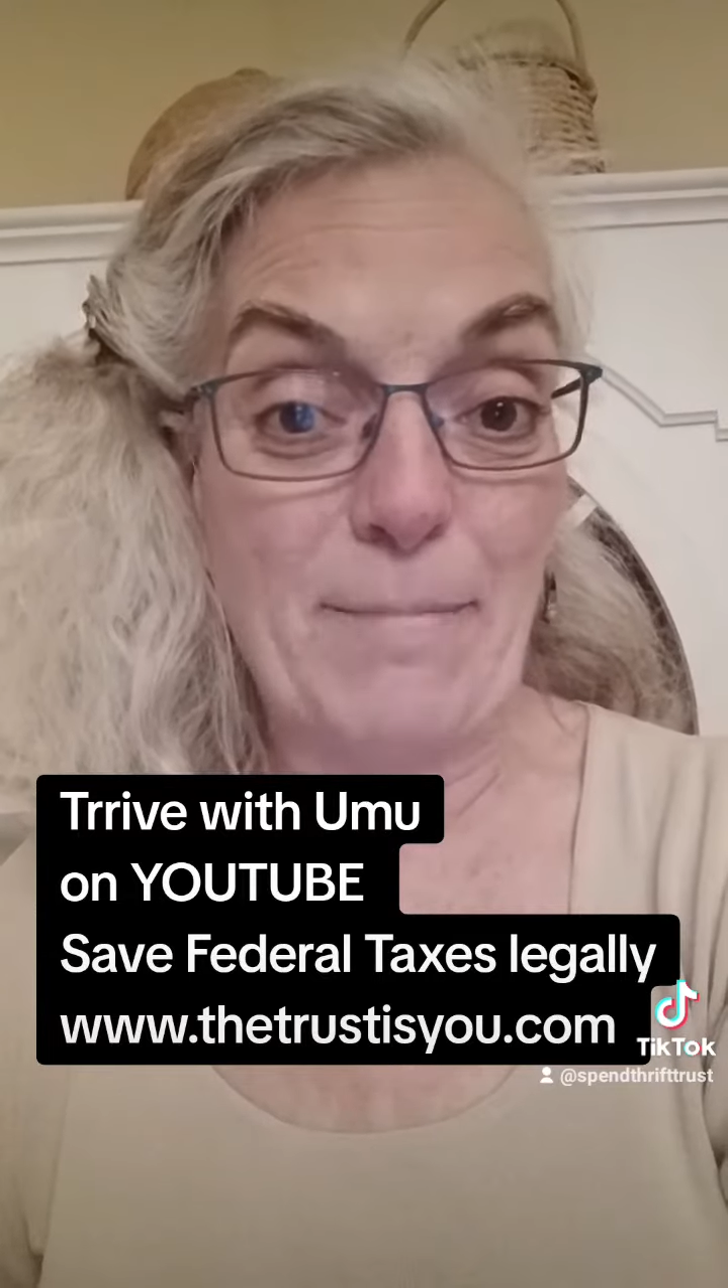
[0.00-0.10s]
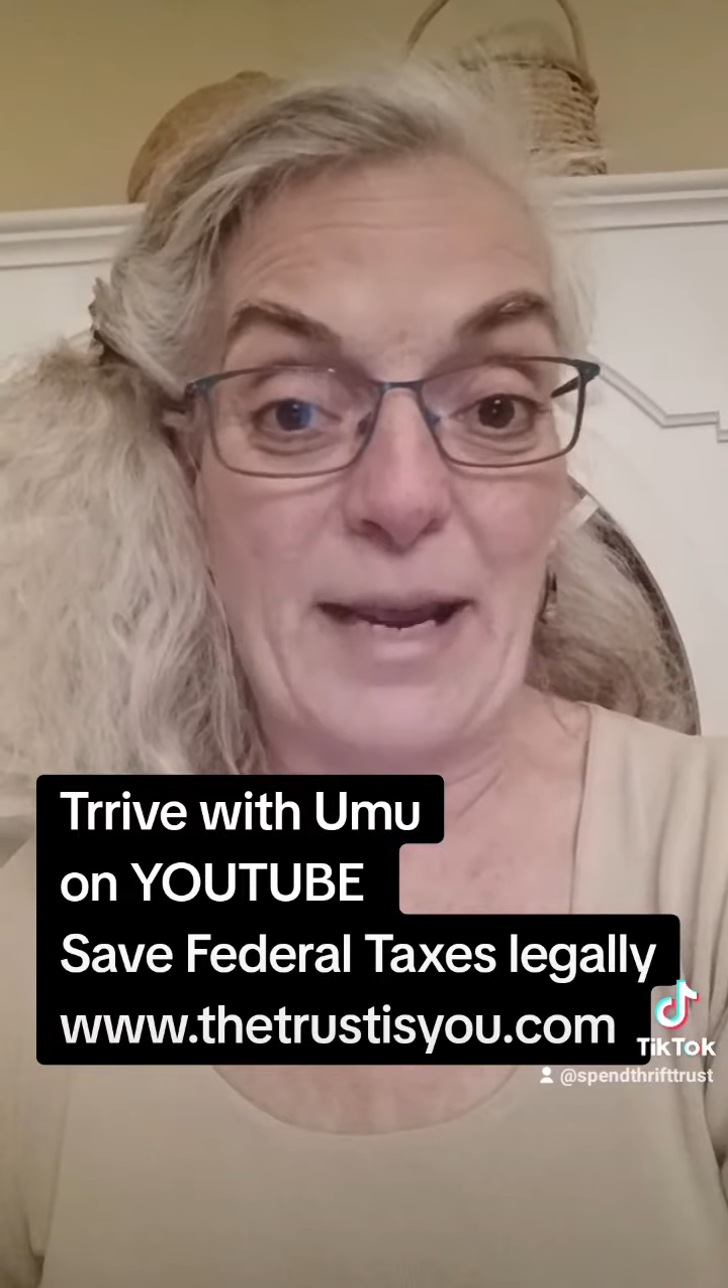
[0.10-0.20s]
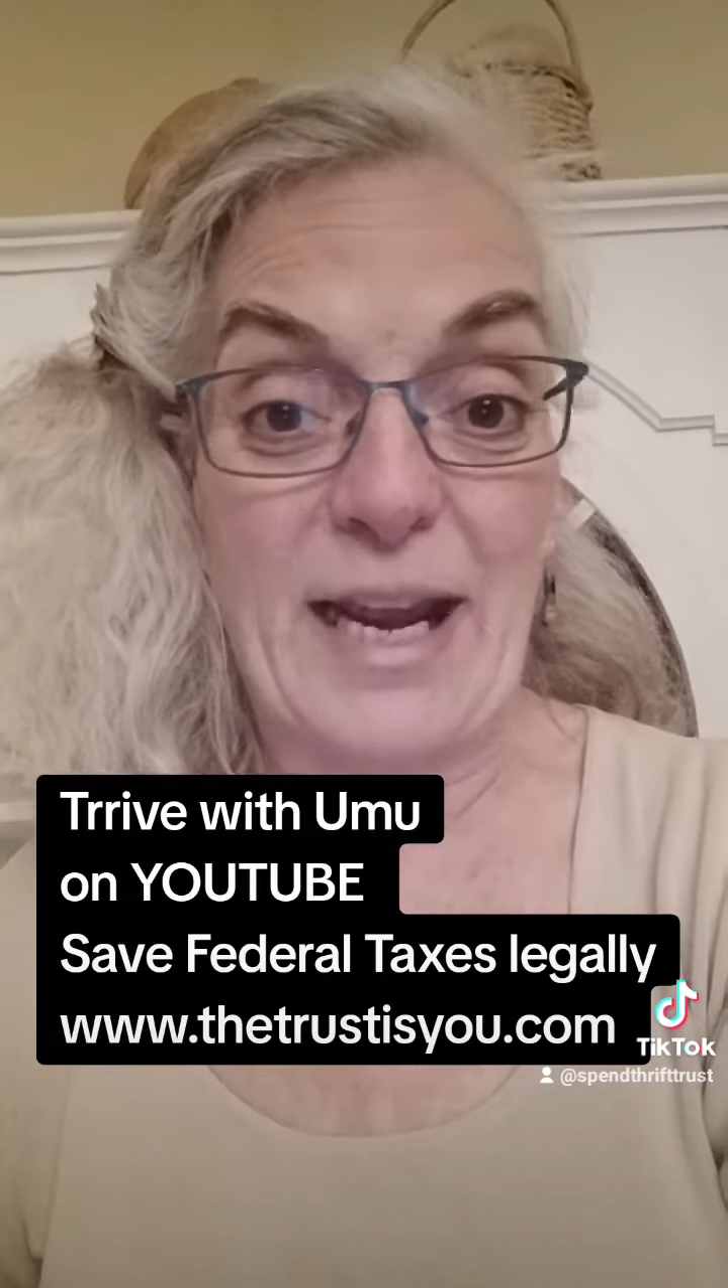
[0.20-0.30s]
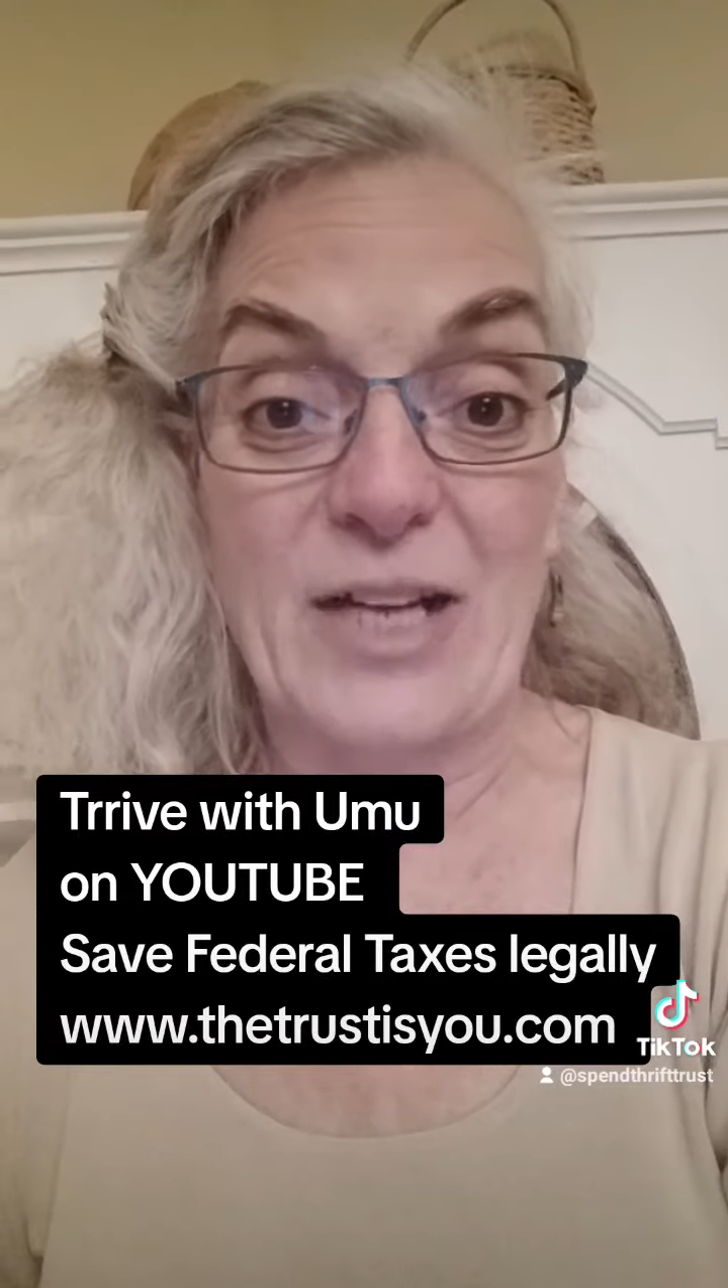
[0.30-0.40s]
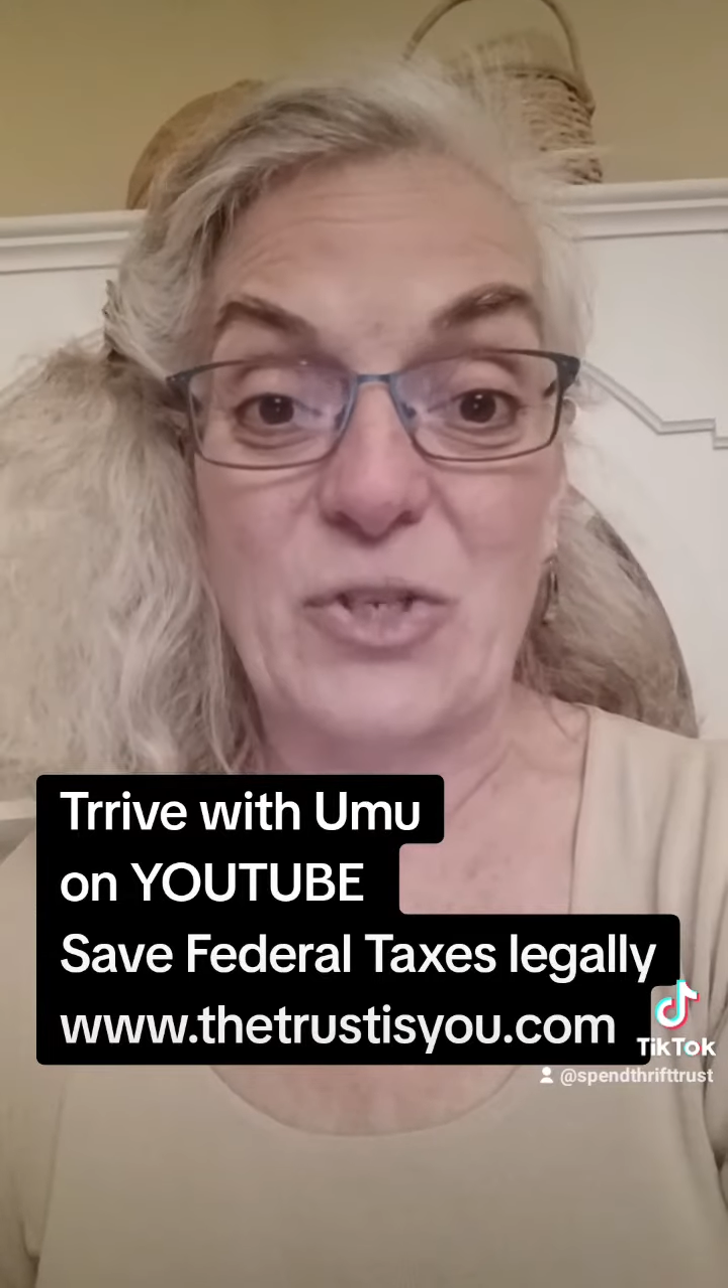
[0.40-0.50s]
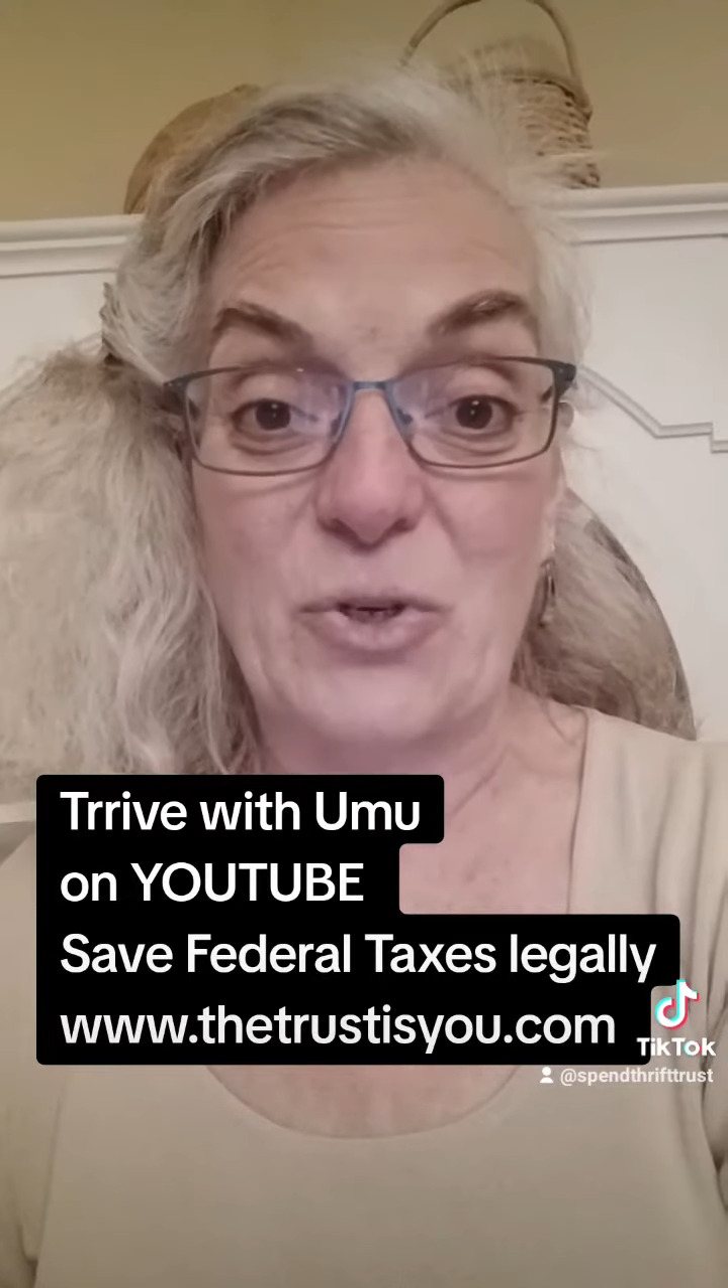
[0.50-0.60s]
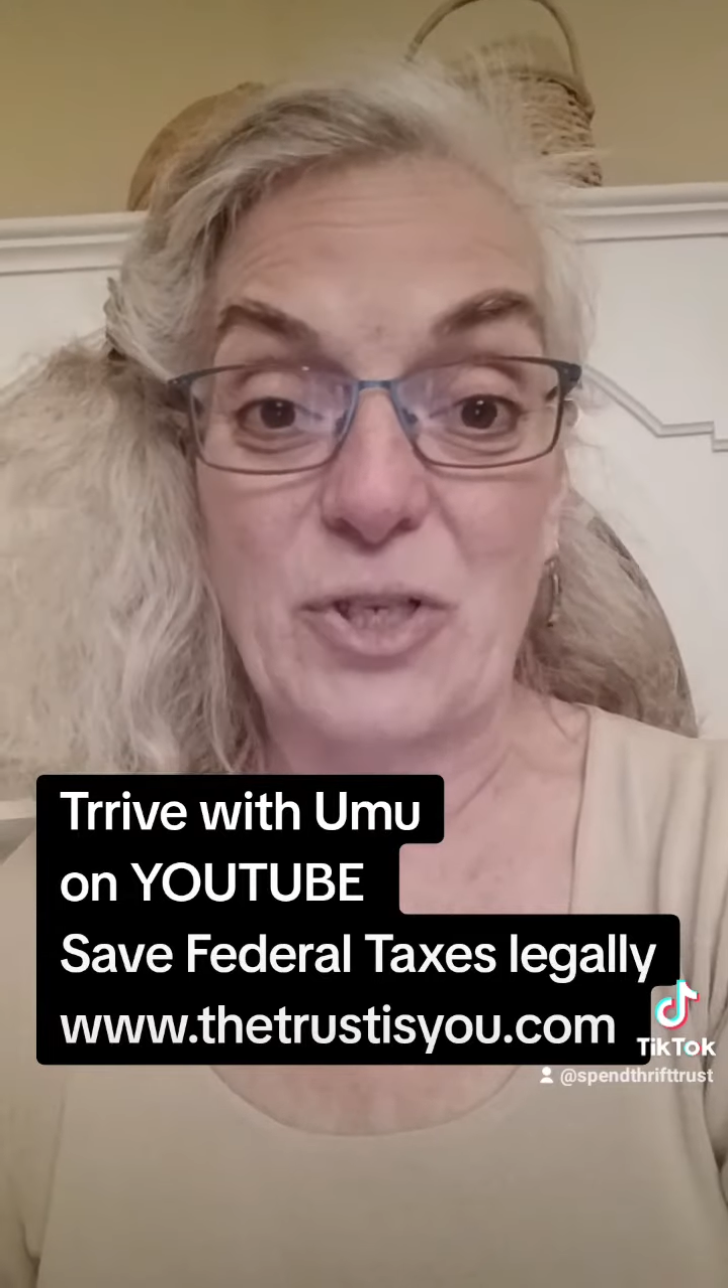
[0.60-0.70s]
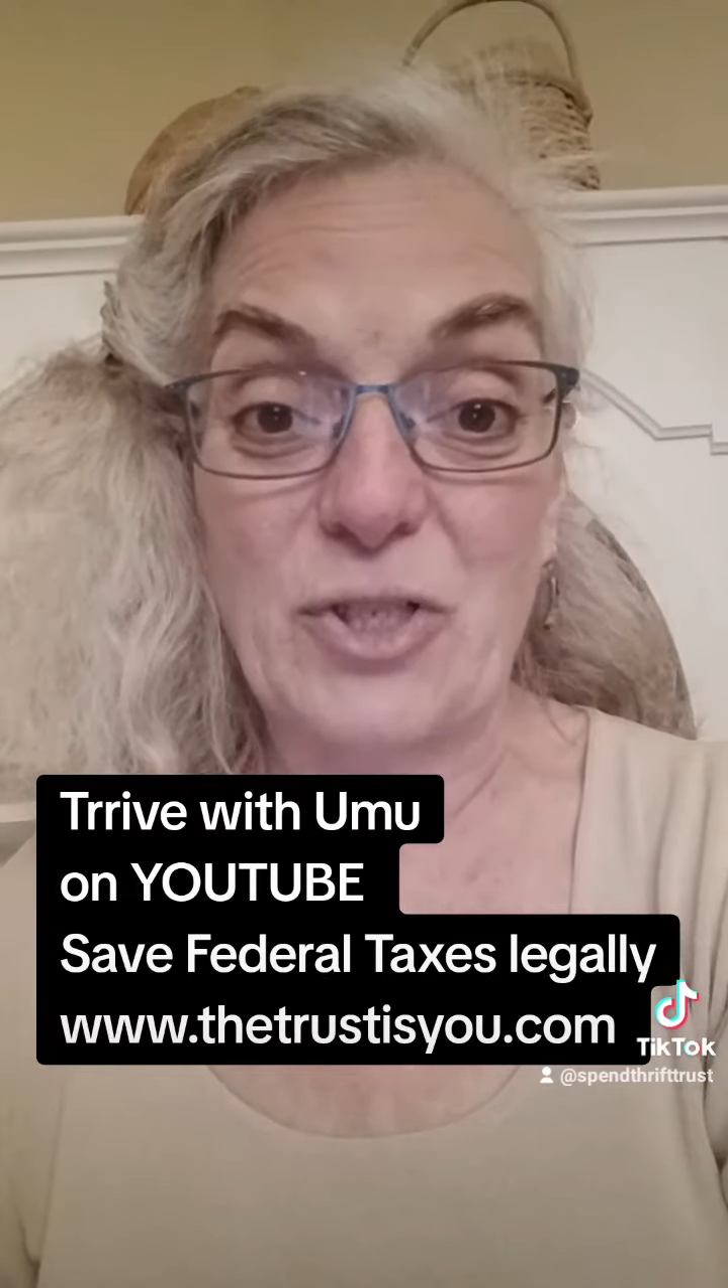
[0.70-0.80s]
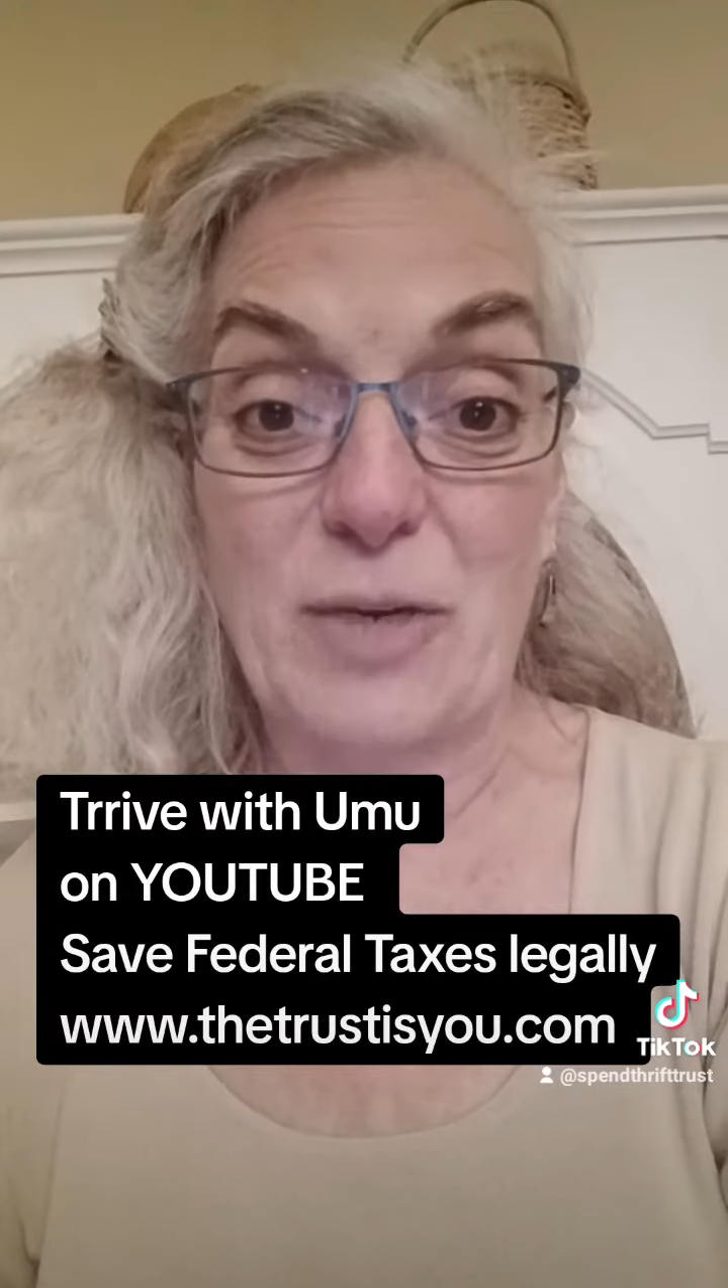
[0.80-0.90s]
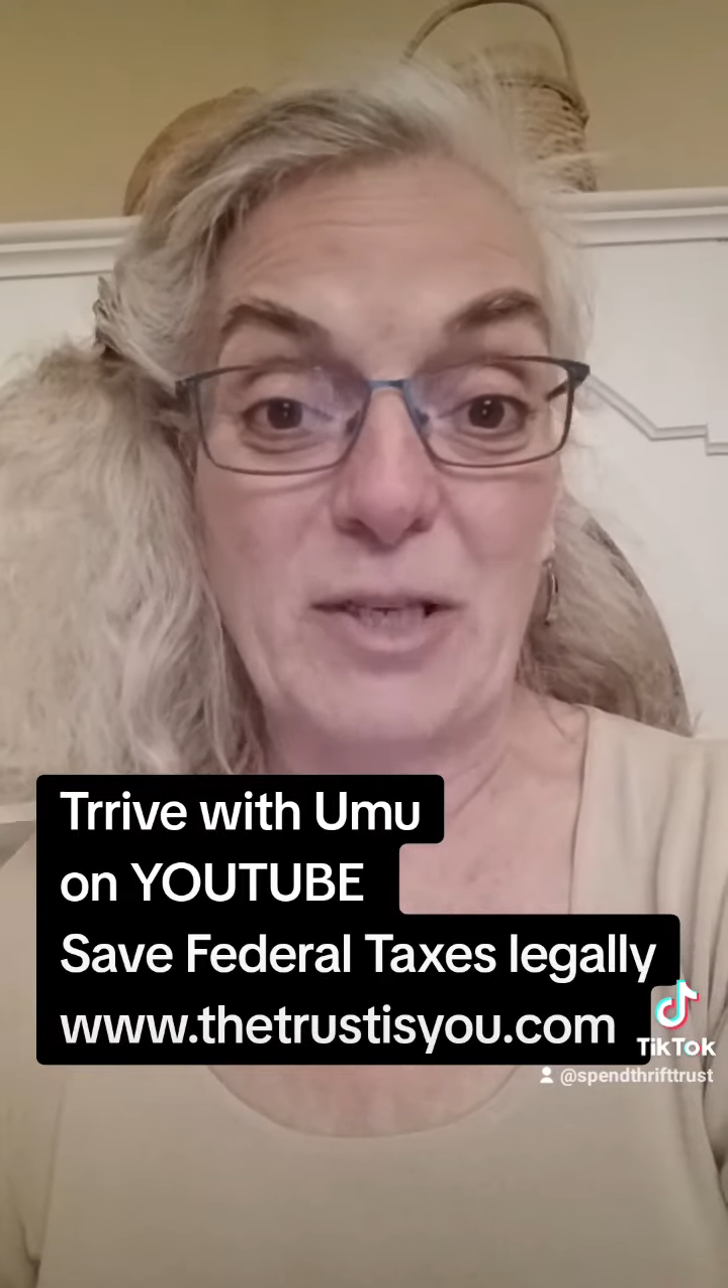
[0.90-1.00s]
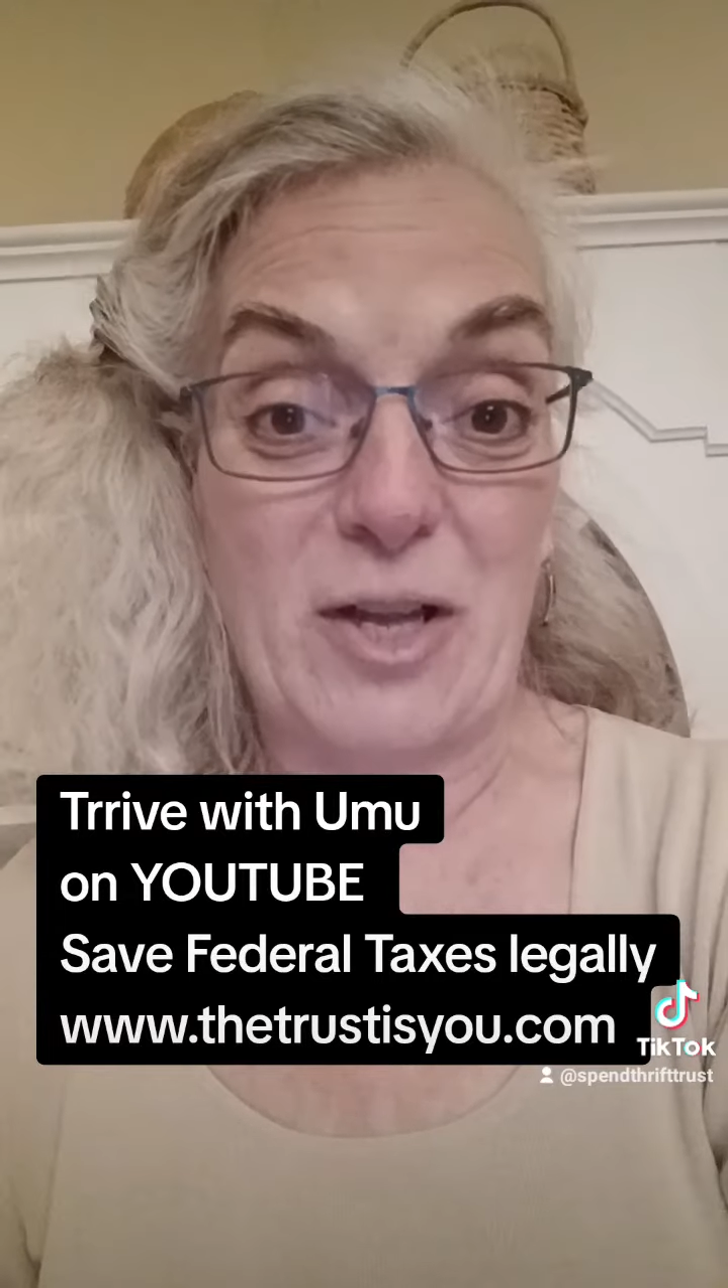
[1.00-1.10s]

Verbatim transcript: paying short term and